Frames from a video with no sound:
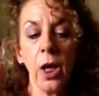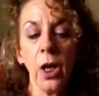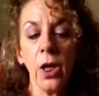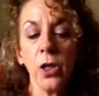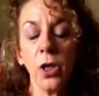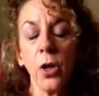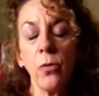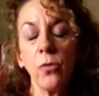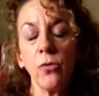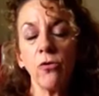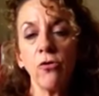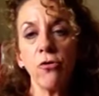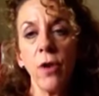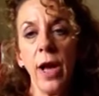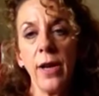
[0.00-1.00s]
So
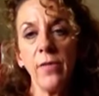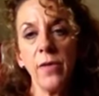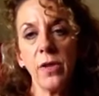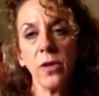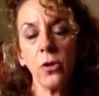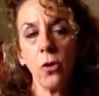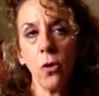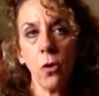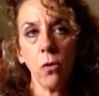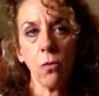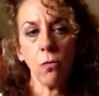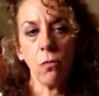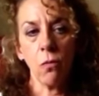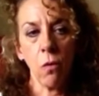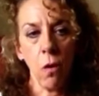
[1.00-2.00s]
drivers are not
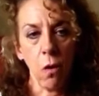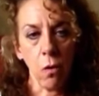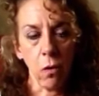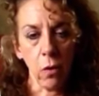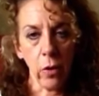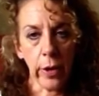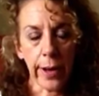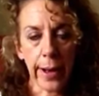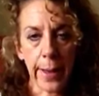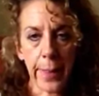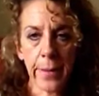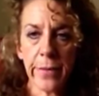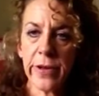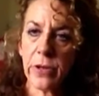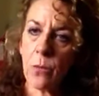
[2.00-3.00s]
wrong, and
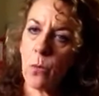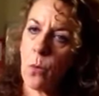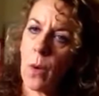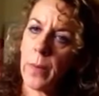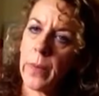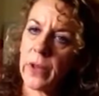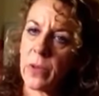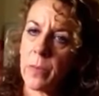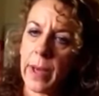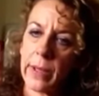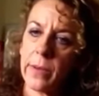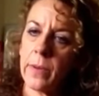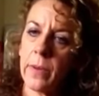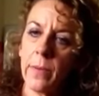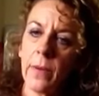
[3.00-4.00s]
there isn't one that's
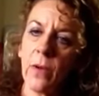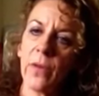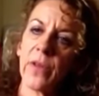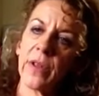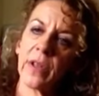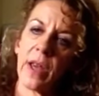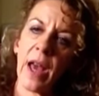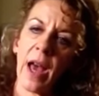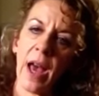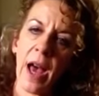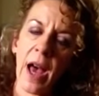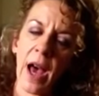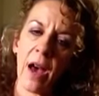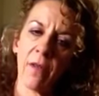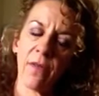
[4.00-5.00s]
better than the other to
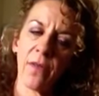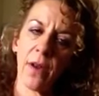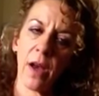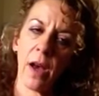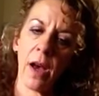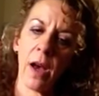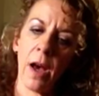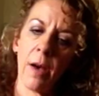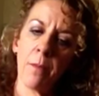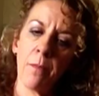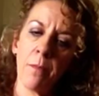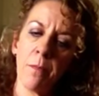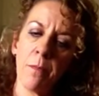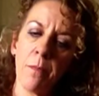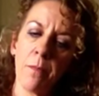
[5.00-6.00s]
have.
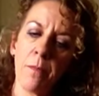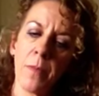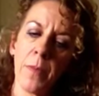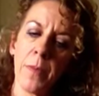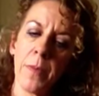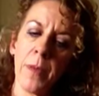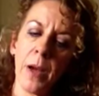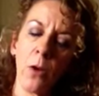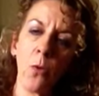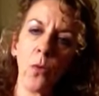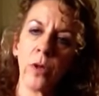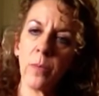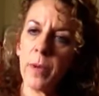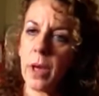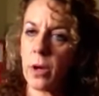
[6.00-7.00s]
There'll
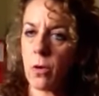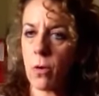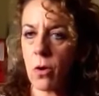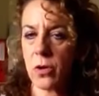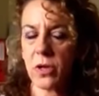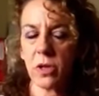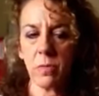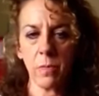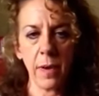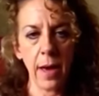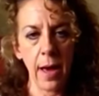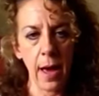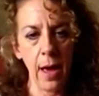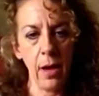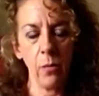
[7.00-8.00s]
always be a cross to
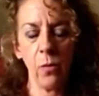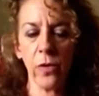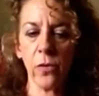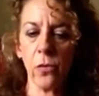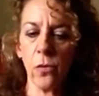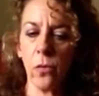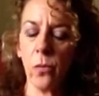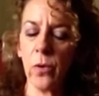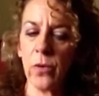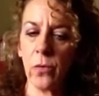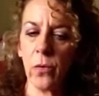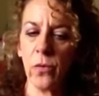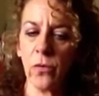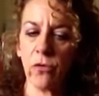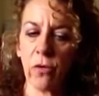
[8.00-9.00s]
bear with
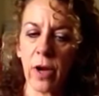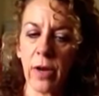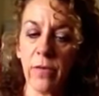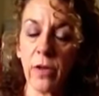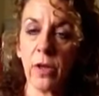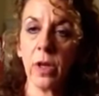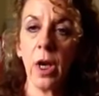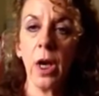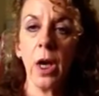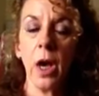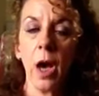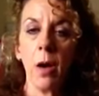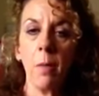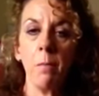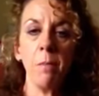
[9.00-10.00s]
all the drivers.
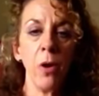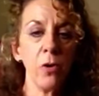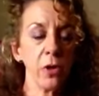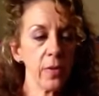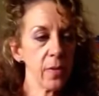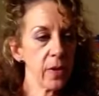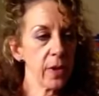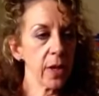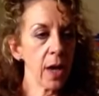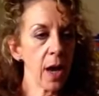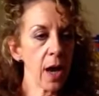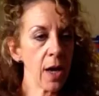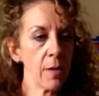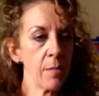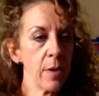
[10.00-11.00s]
Most of the
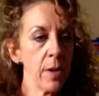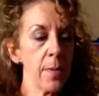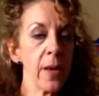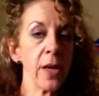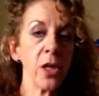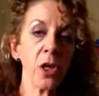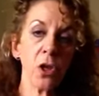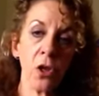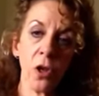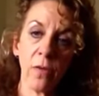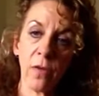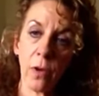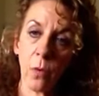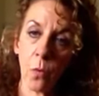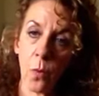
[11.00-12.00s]
time they serve
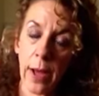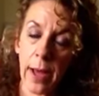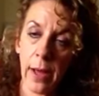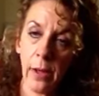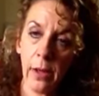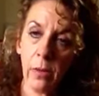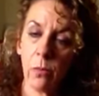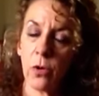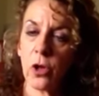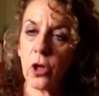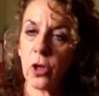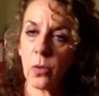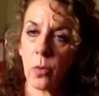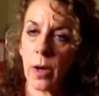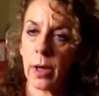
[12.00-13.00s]
you well, which
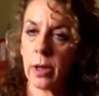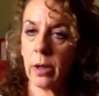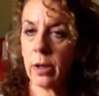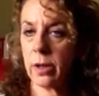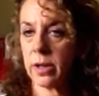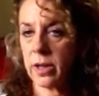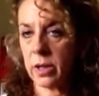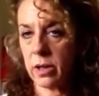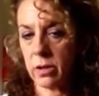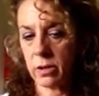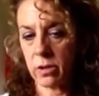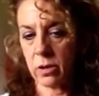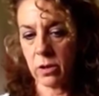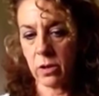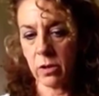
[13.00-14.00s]
is why you continue
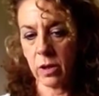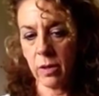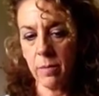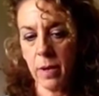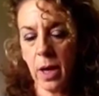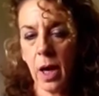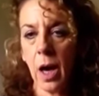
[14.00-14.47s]
to do them.